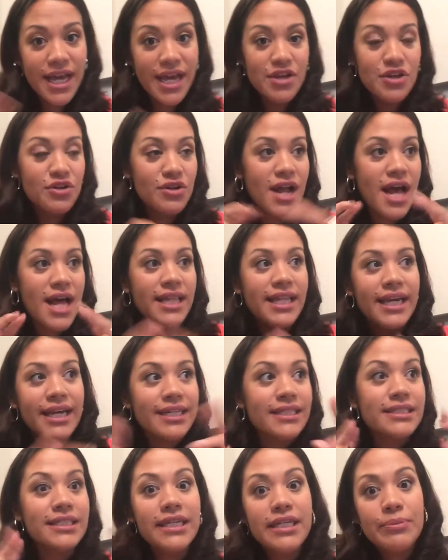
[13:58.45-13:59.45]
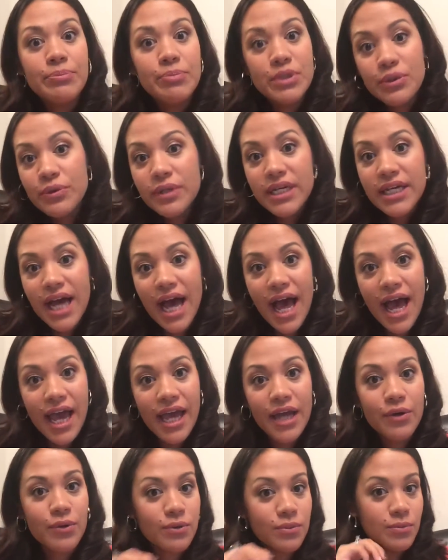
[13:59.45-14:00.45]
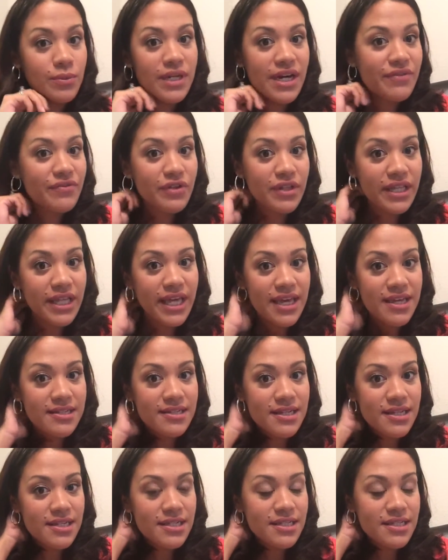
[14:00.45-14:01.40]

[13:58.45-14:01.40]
You're not like a lead beauty guide or whatever the case is.